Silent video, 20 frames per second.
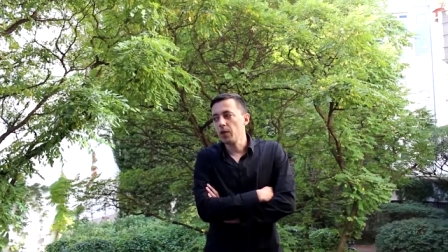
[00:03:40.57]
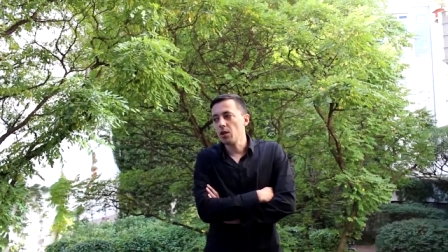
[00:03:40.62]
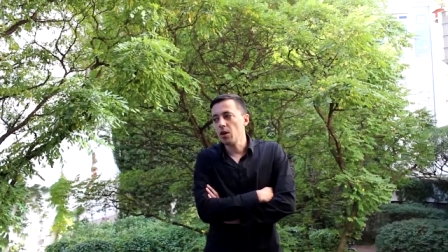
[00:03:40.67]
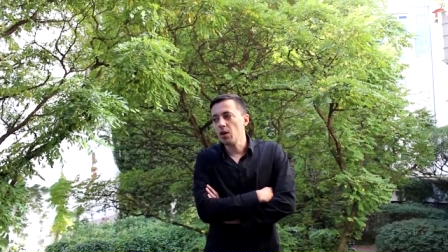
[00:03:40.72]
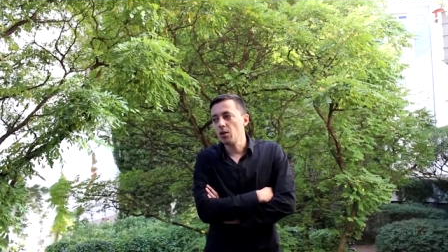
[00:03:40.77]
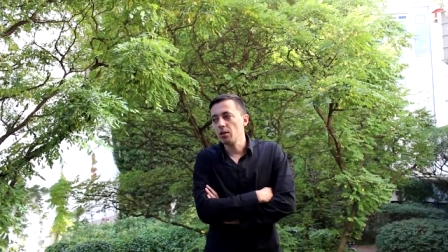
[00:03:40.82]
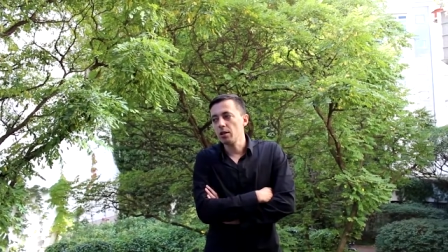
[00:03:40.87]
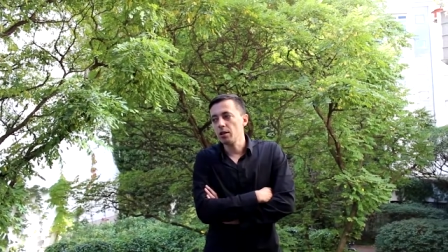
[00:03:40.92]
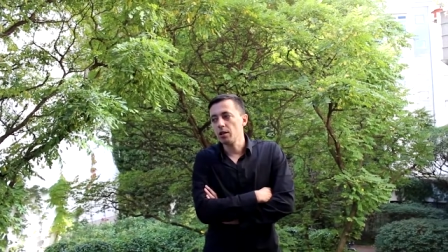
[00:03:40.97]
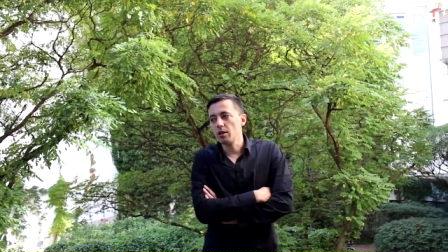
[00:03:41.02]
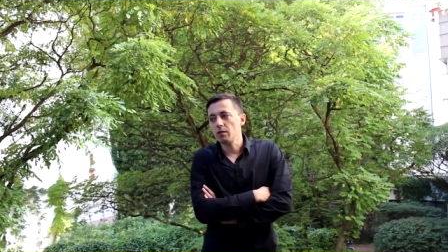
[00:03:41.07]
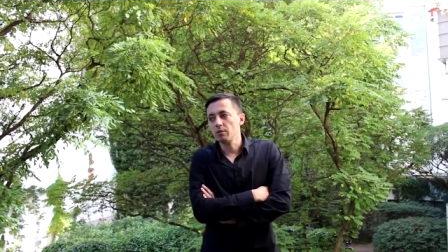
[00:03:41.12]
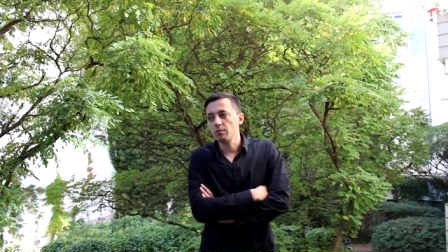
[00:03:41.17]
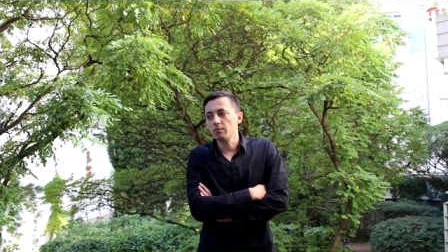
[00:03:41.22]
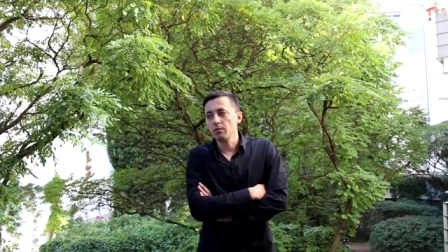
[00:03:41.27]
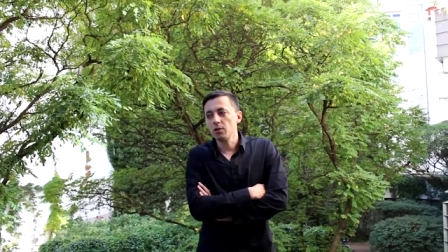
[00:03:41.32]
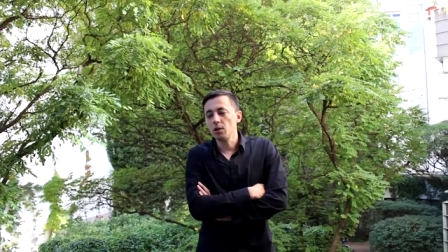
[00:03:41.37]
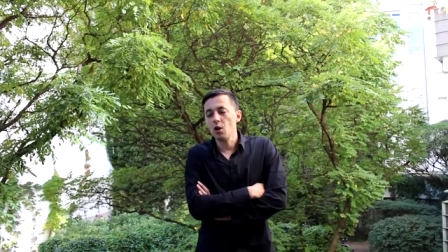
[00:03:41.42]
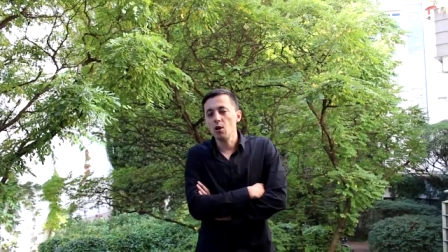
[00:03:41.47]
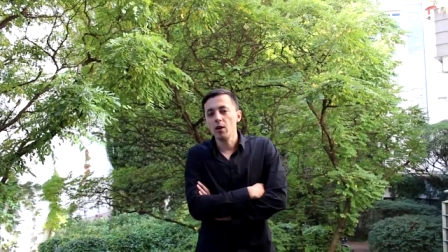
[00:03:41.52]
you know, there are you
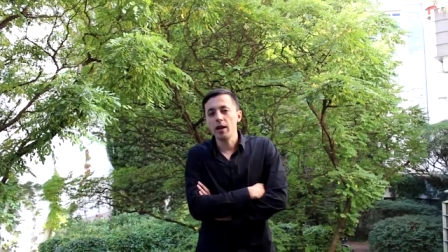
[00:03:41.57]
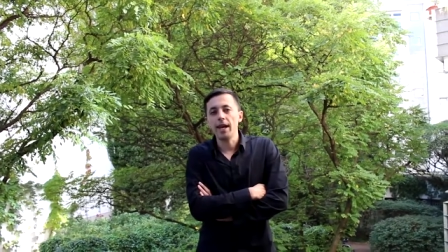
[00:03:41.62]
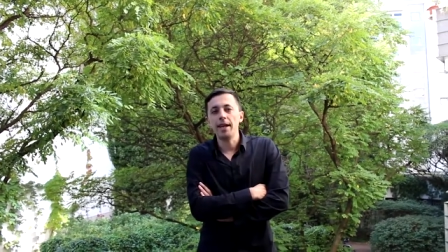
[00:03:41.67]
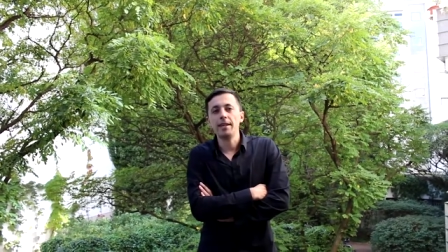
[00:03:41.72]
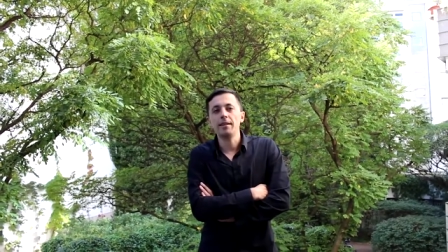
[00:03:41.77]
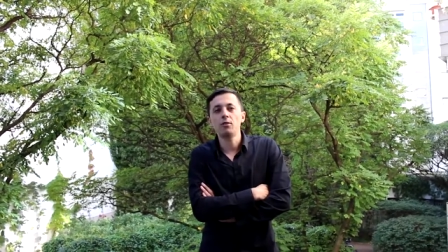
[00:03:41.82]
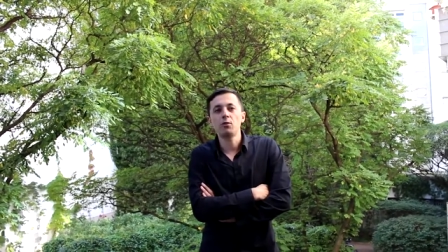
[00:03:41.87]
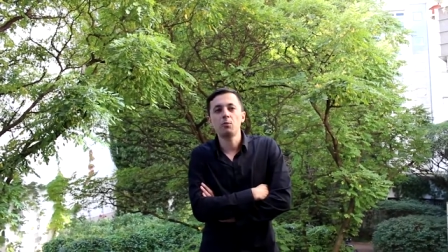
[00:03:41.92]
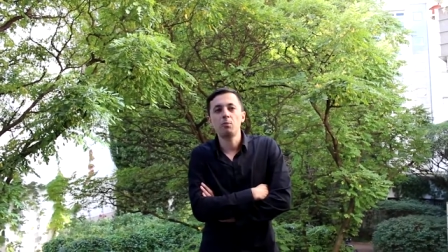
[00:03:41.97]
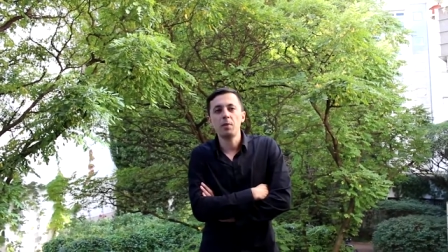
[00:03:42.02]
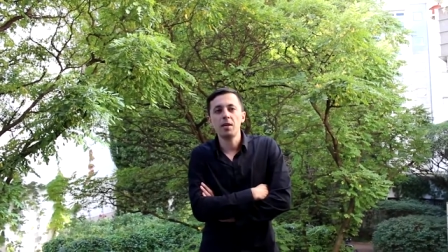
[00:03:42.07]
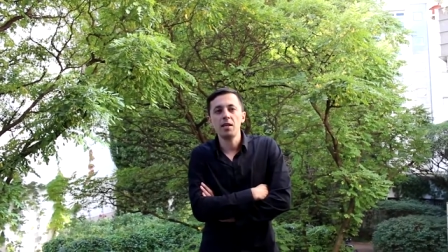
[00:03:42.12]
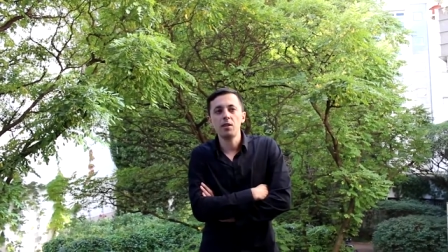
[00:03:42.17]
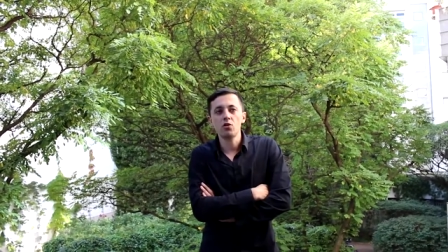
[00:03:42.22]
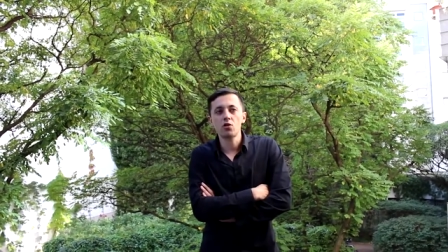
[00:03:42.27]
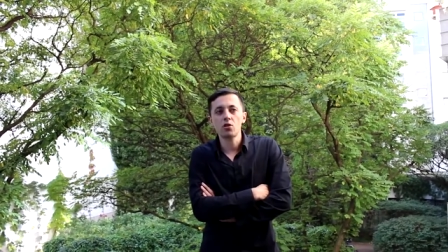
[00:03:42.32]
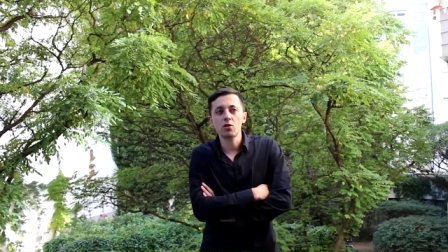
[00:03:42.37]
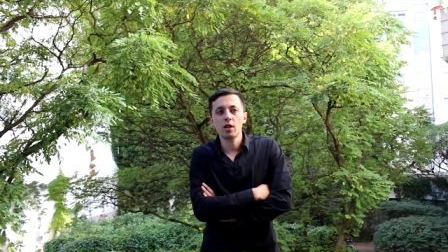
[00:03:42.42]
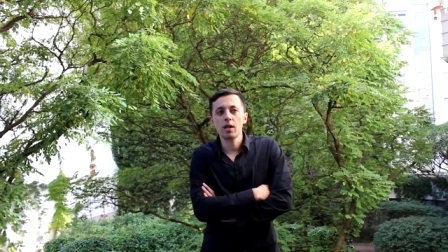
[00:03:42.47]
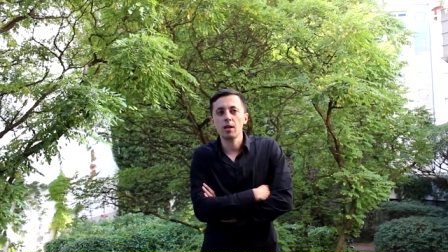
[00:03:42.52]
no know, hate
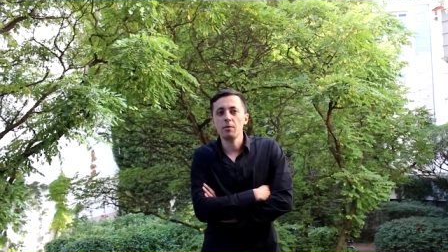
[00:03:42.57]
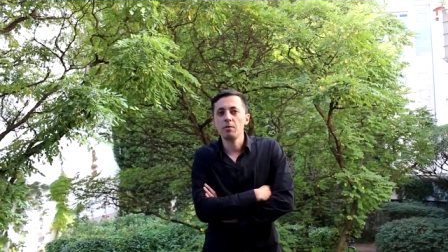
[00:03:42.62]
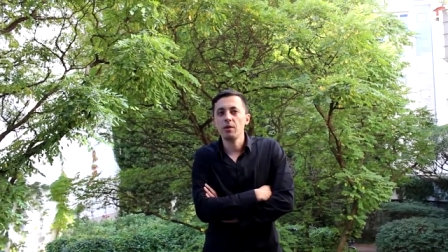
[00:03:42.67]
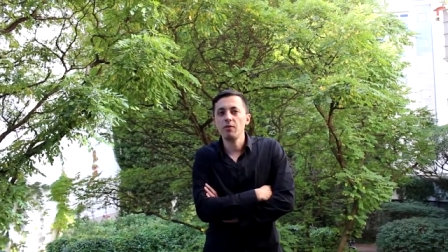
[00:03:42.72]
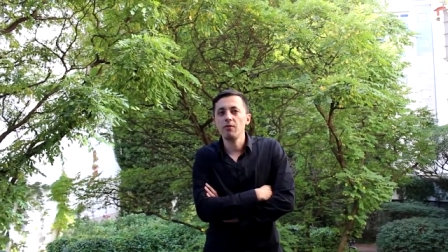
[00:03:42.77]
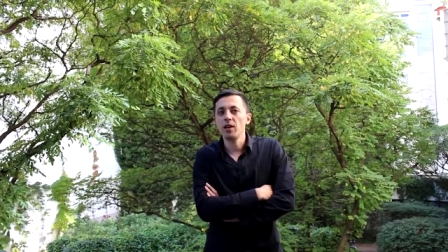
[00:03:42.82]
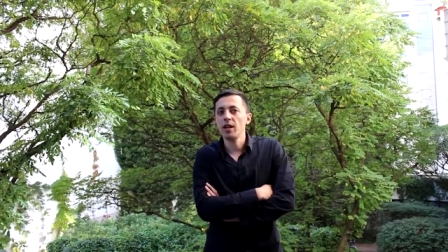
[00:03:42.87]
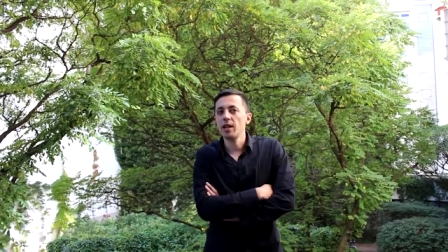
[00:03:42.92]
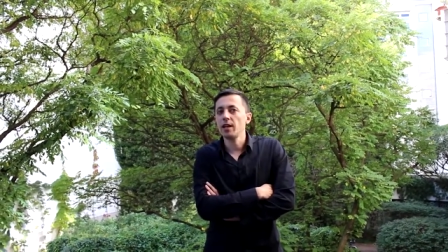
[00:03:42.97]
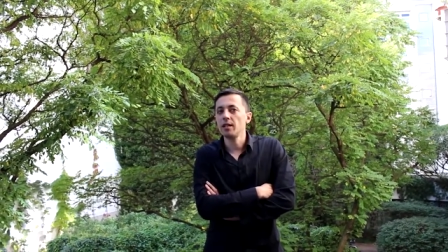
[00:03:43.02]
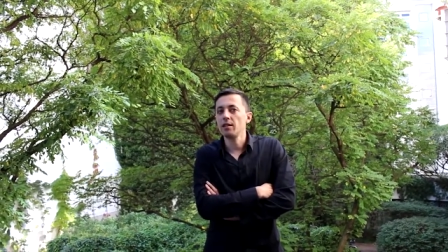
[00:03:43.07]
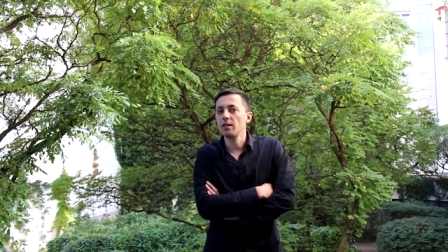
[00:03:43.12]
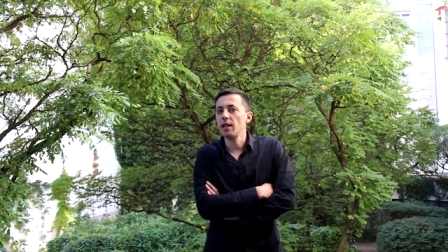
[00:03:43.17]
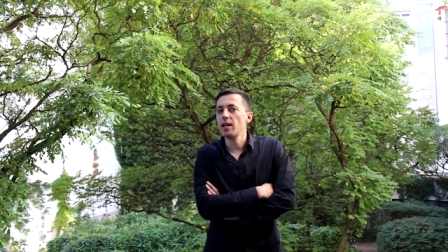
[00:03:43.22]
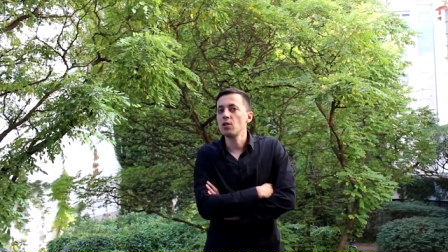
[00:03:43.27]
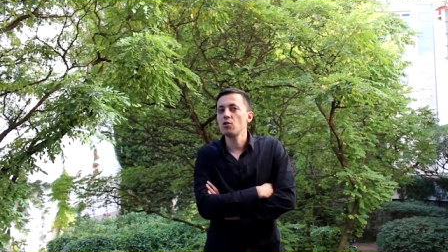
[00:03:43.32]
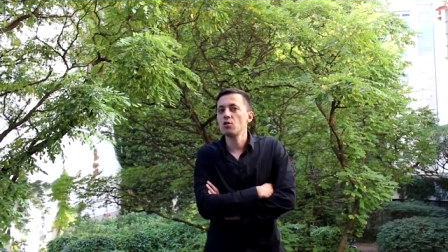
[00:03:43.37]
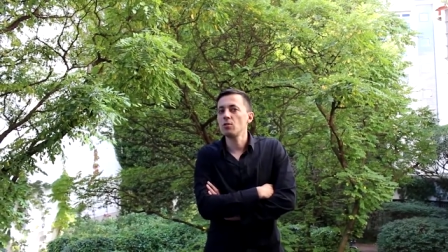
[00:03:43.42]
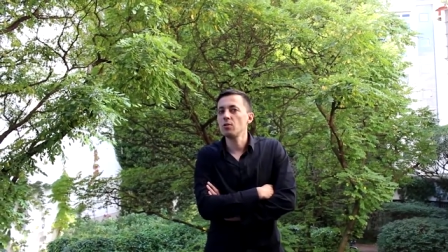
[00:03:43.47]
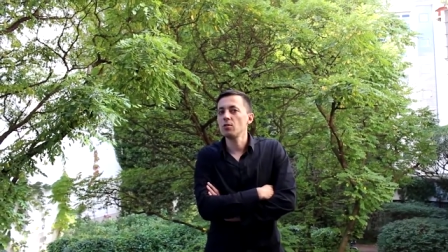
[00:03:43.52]
speech can be very
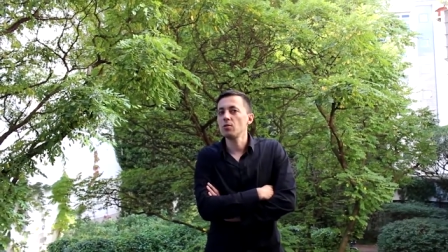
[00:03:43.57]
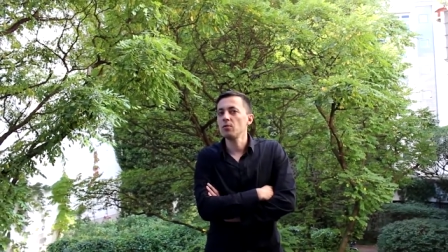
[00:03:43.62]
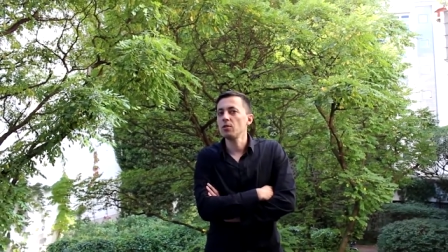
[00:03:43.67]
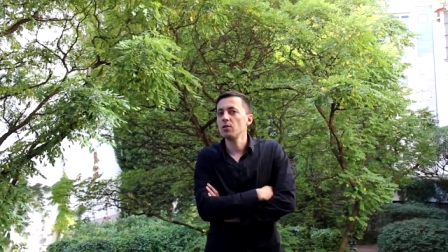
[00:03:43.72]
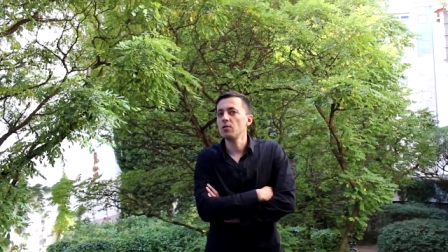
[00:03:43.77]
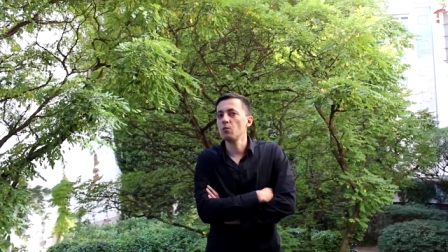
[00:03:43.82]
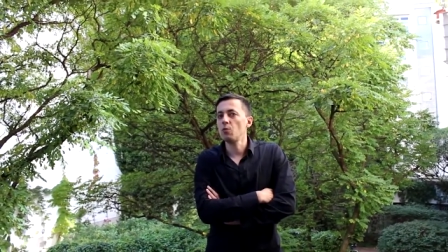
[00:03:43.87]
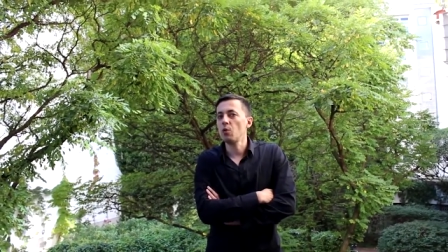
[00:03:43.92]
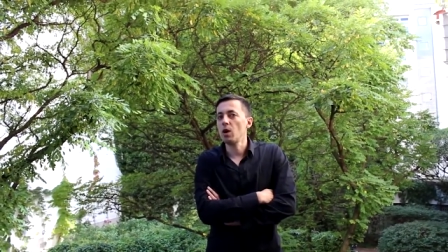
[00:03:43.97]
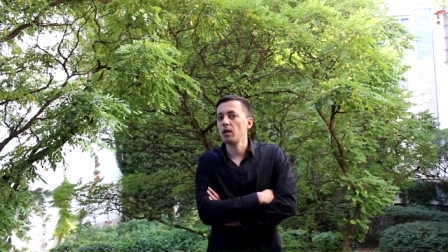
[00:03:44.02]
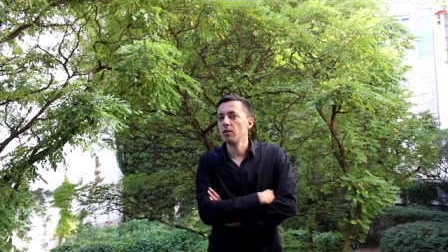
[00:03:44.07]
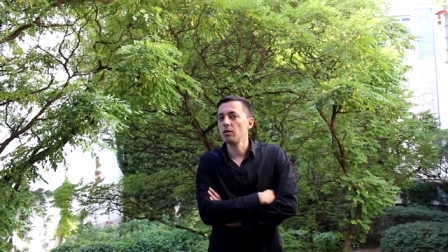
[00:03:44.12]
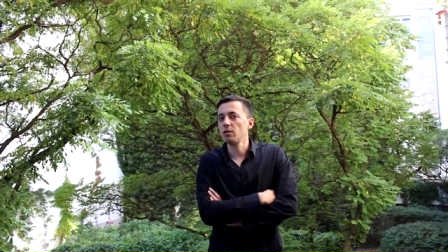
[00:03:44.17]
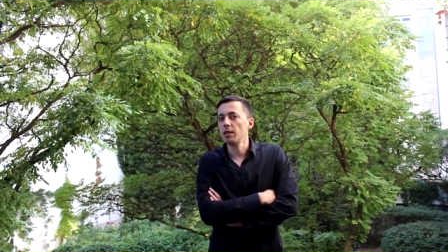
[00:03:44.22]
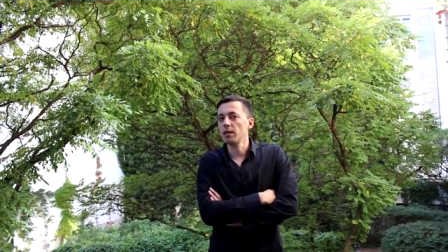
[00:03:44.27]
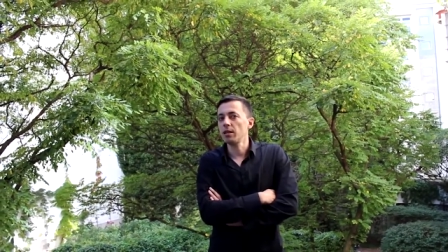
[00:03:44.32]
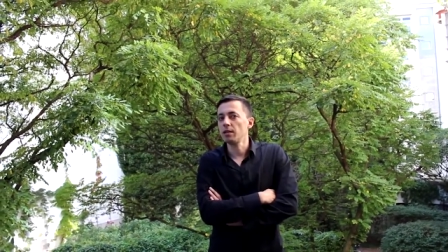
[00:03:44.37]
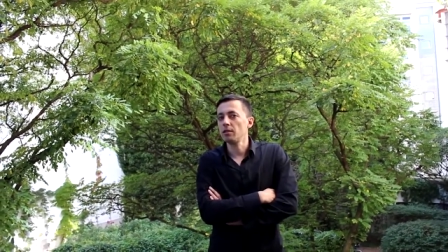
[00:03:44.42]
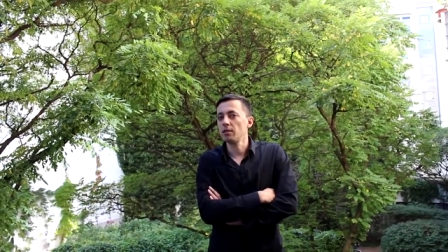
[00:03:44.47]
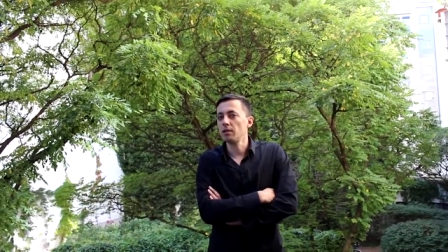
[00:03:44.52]
dangerous as well
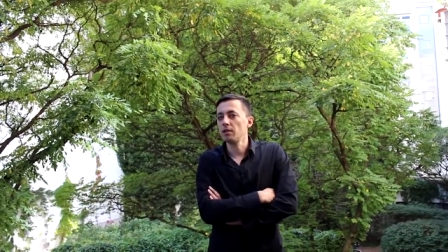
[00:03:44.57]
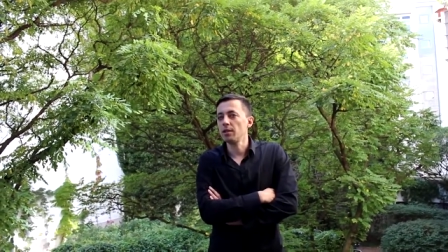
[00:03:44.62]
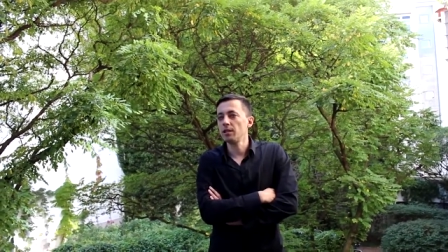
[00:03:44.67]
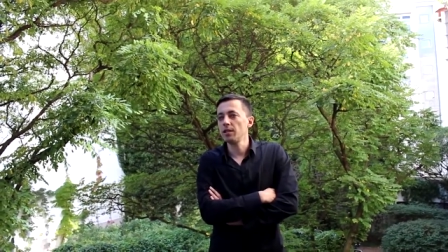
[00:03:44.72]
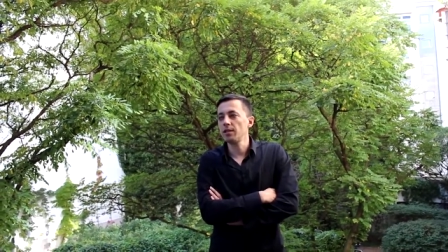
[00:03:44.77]
on the internet.